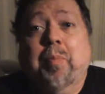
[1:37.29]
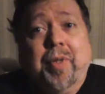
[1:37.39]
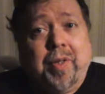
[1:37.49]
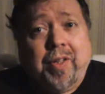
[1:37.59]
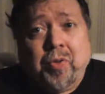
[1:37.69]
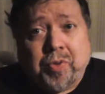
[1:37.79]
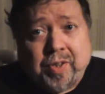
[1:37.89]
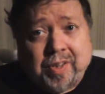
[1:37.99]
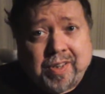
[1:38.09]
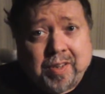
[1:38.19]
But an
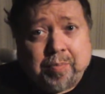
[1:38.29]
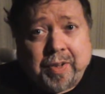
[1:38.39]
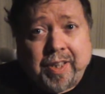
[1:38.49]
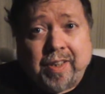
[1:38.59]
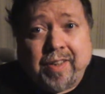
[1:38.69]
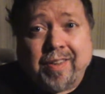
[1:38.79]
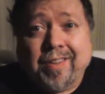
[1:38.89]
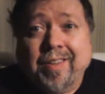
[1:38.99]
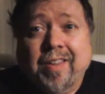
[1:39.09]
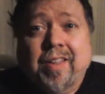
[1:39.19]
OTC blend
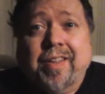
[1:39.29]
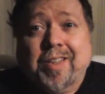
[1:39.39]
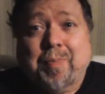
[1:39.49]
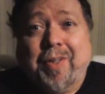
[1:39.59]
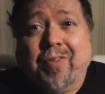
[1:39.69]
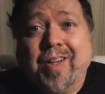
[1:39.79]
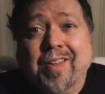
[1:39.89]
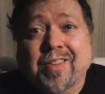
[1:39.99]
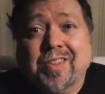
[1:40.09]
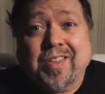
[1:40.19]
that's been
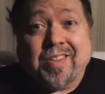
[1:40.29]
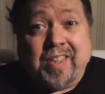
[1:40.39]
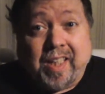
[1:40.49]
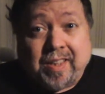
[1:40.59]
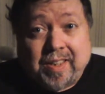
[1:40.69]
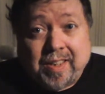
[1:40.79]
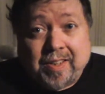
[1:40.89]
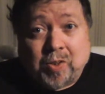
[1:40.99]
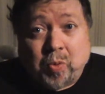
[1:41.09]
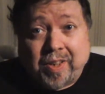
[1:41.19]
around since
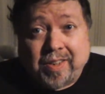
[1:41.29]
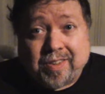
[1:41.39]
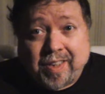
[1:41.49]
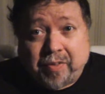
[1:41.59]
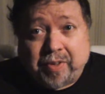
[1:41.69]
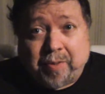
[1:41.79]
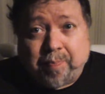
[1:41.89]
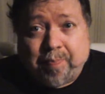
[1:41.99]
1927.